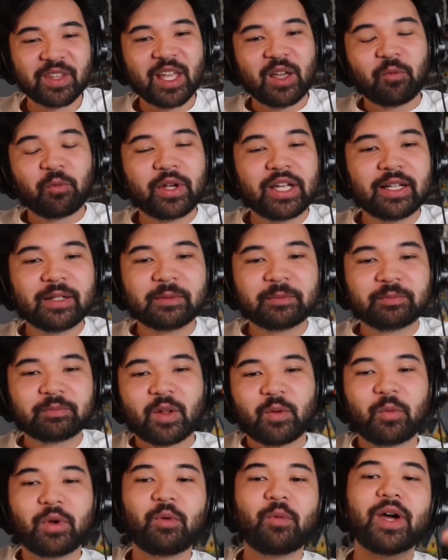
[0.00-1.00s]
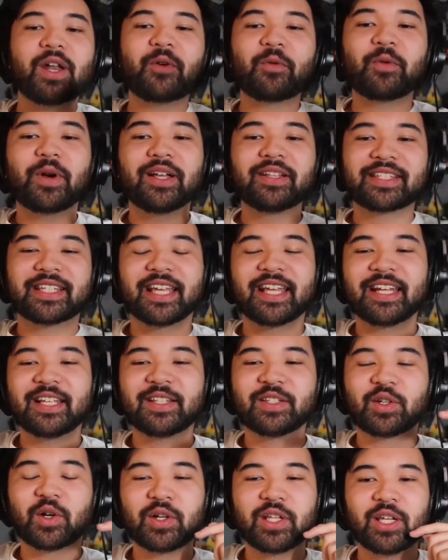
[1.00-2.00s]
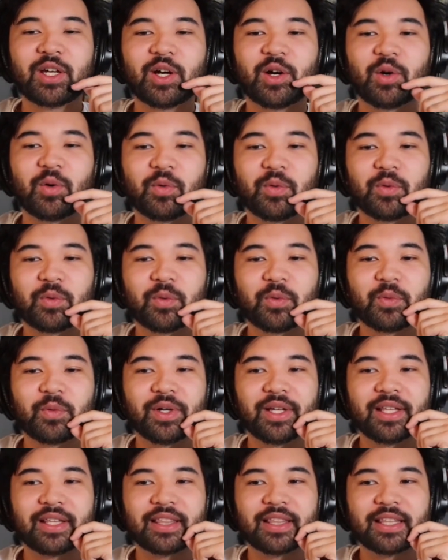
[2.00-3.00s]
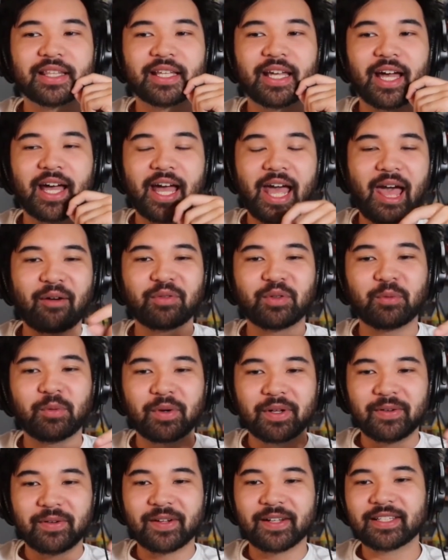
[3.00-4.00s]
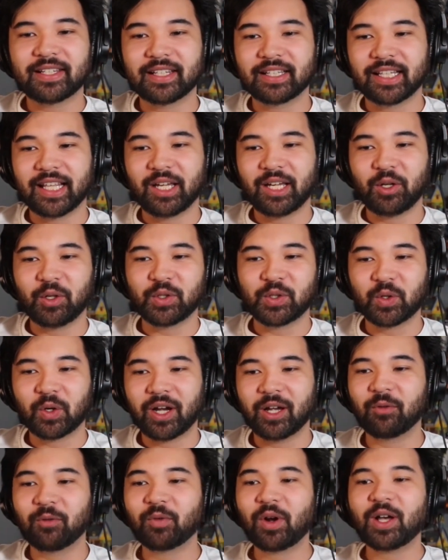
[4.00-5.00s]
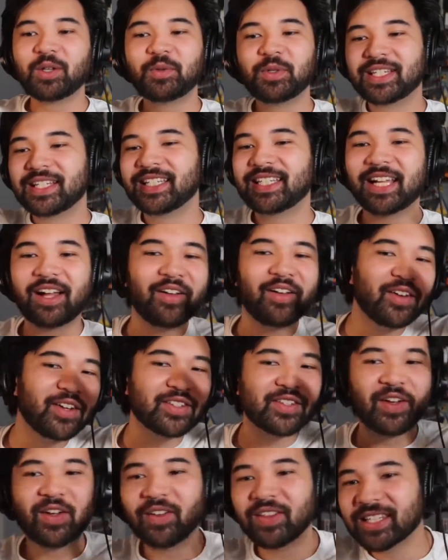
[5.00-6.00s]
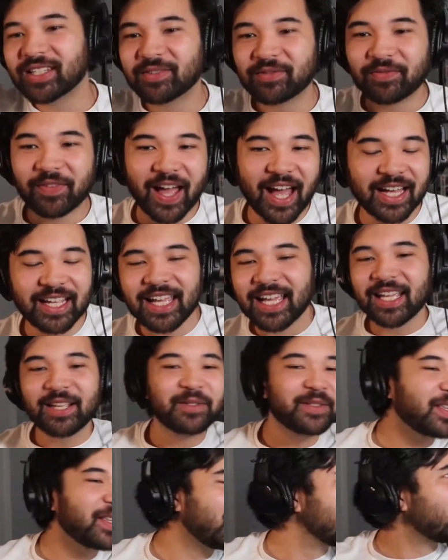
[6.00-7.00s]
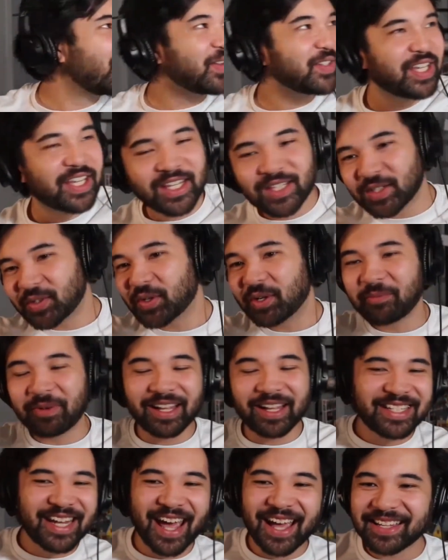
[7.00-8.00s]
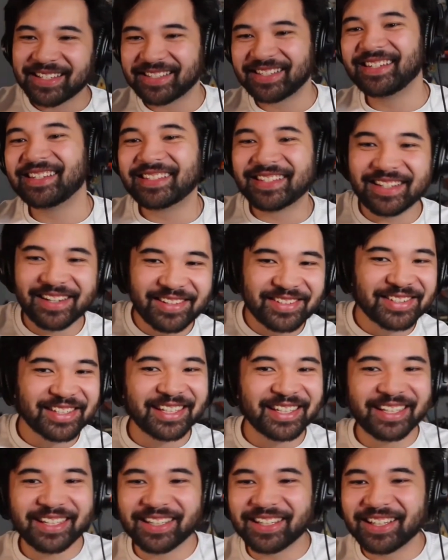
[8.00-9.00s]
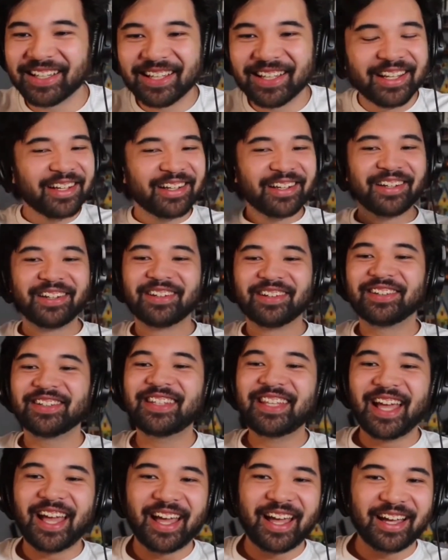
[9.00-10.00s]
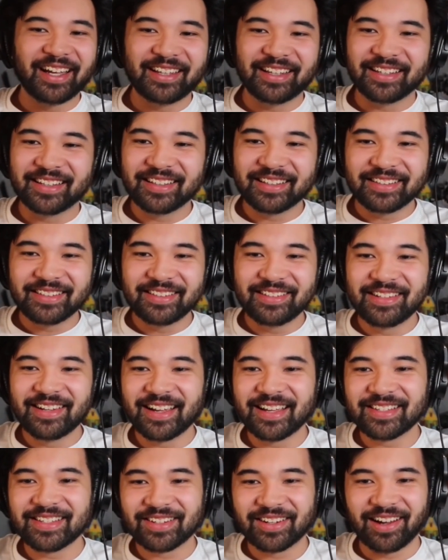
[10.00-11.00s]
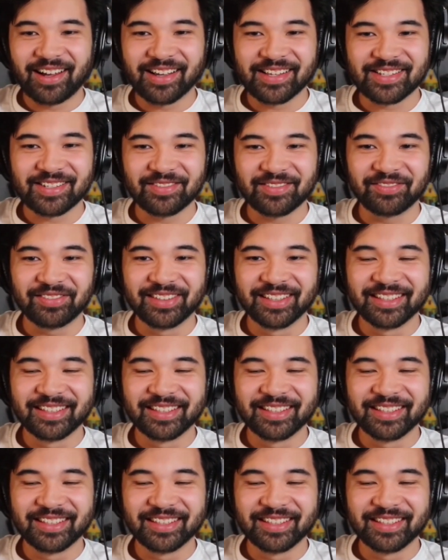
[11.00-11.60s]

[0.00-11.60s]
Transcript: we went around San Antonio with after we went to the Lego store, and Ross was telling us all these facts. He was telling us all this history about Texas, and I was like, what the heck? You guys are awesome.